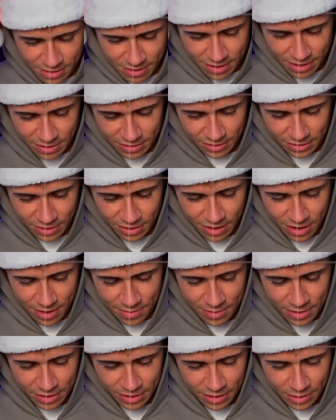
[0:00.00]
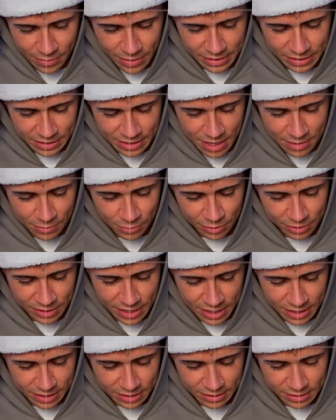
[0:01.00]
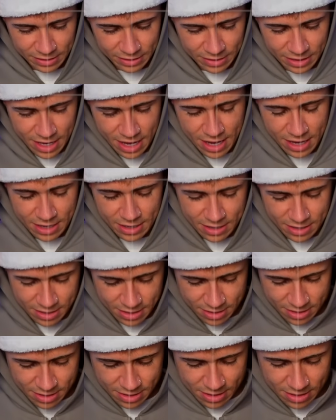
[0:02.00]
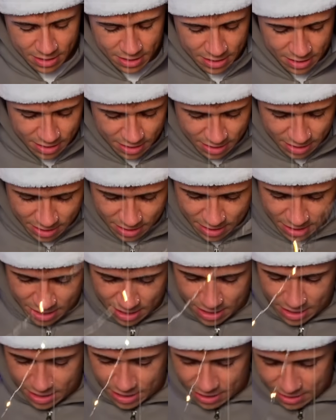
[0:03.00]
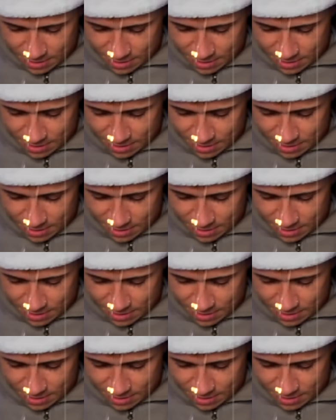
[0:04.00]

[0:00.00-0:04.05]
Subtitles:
All right, sorry, I'm only going to waste 10 more seconds. 10, 9,